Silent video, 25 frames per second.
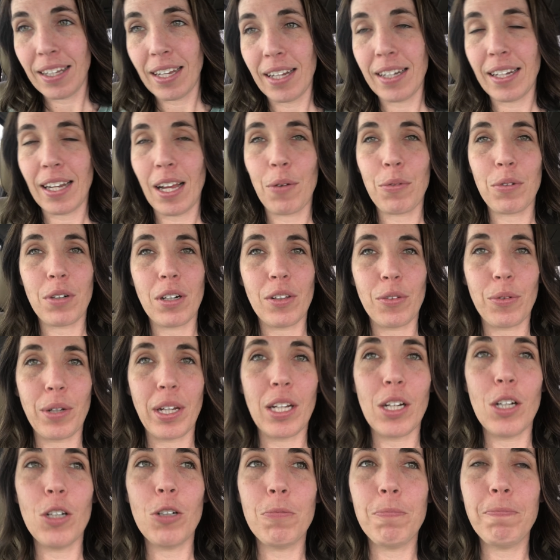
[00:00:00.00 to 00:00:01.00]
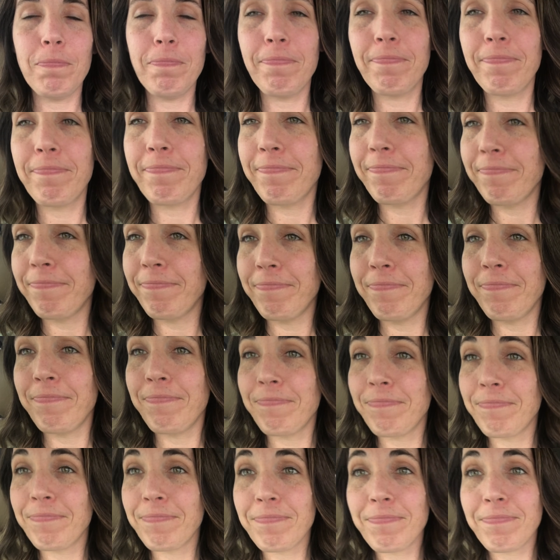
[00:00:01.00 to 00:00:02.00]
And now we're on the way home.
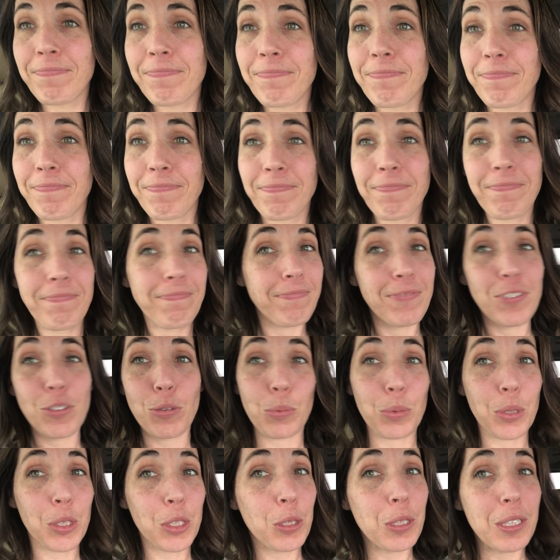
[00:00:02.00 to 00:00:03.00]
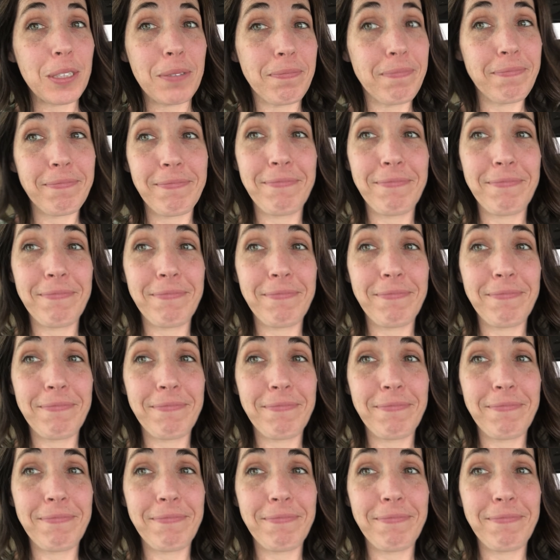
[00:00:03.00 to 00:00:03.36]
That's what we're